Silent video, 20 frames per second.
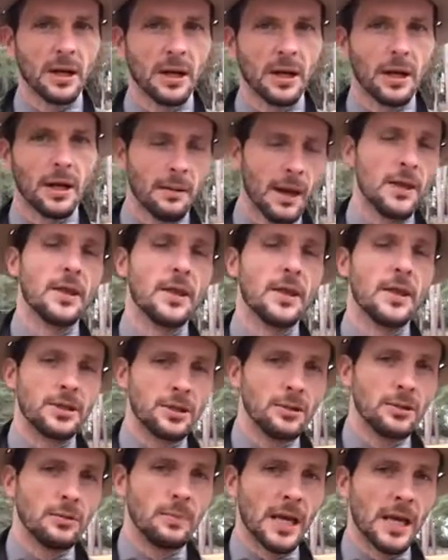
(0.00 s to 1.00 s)
and then the
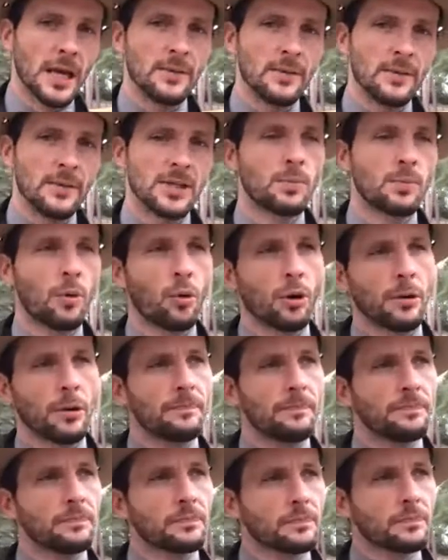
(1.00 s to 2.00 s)
2 babies born.
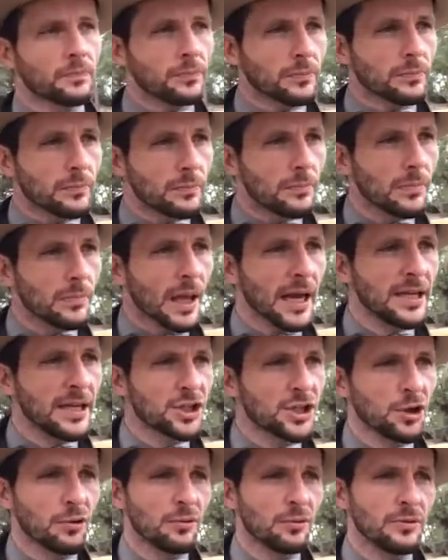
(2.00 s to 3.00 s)
And
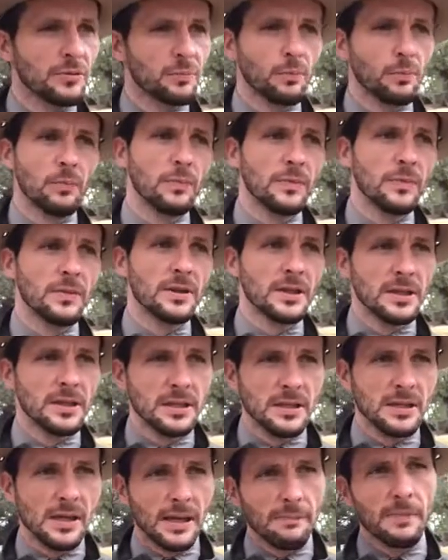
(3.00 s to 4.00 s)
so,
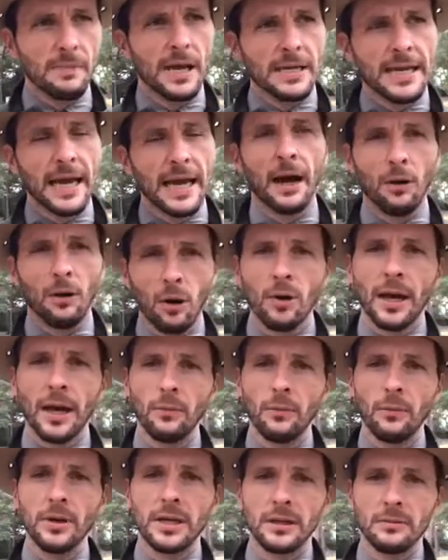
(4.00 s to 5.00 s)
yeah,
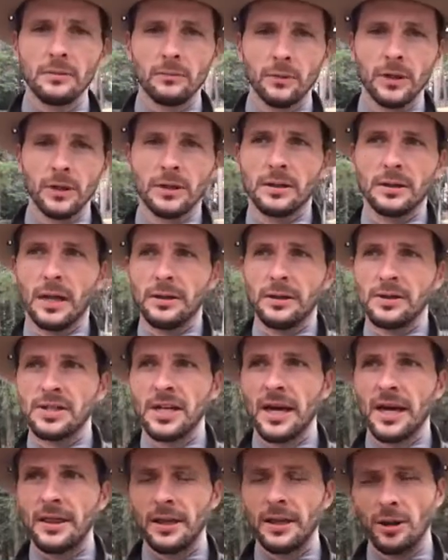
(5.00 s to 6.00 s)
okay, we can
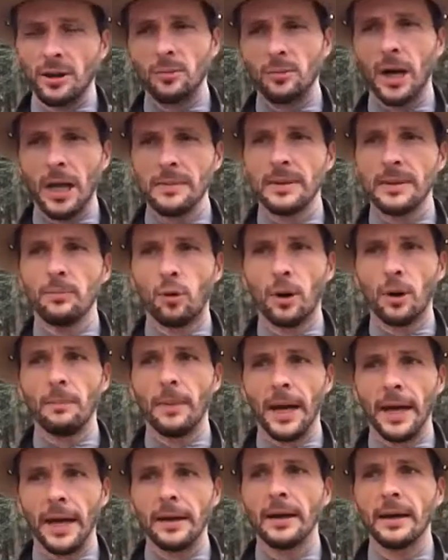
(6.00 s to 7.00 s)
understand that there'd probably be more
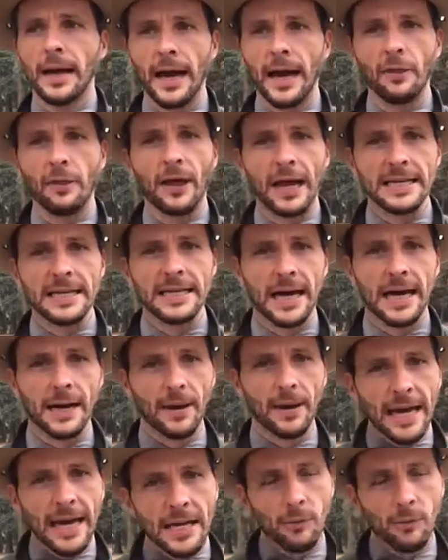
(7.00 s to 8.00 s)
men at that
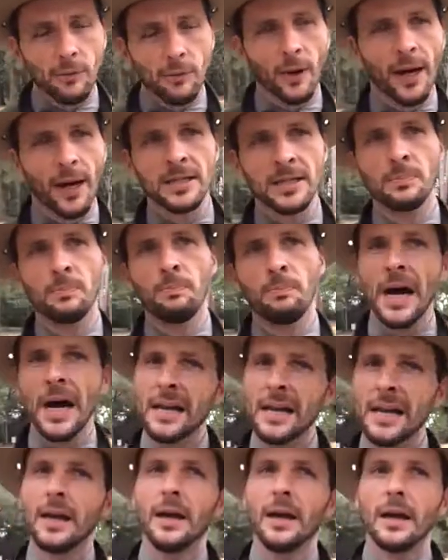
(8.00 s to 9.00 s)
time anyways, but
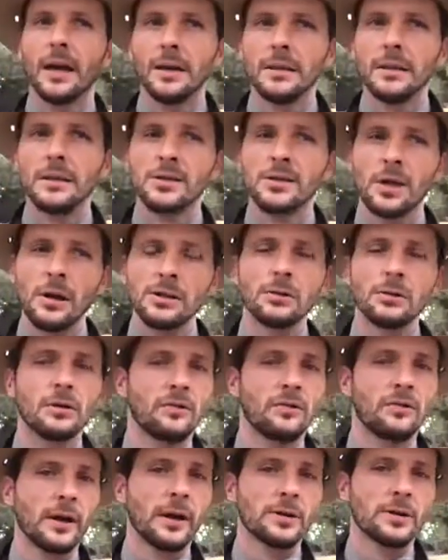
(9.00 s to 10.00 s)
there's also
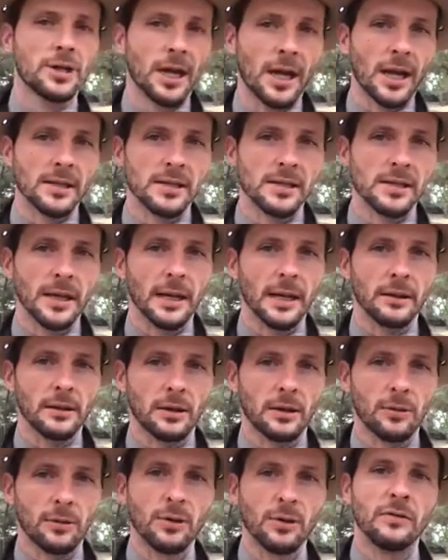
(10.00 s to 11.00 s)
a fair chance that
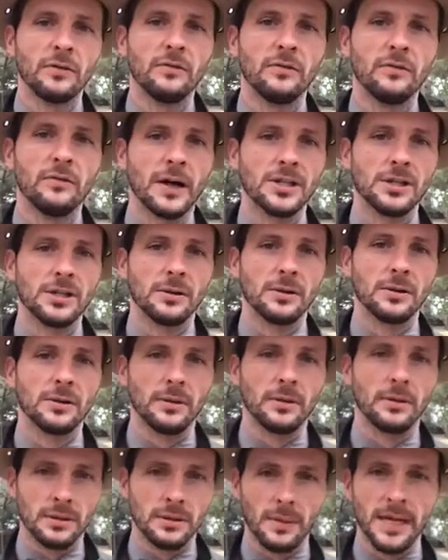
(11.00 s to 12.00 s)
the crew of the vessel is
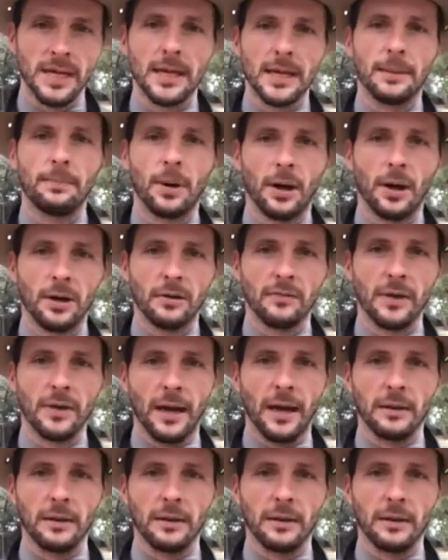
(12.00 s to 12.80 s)
making up part of that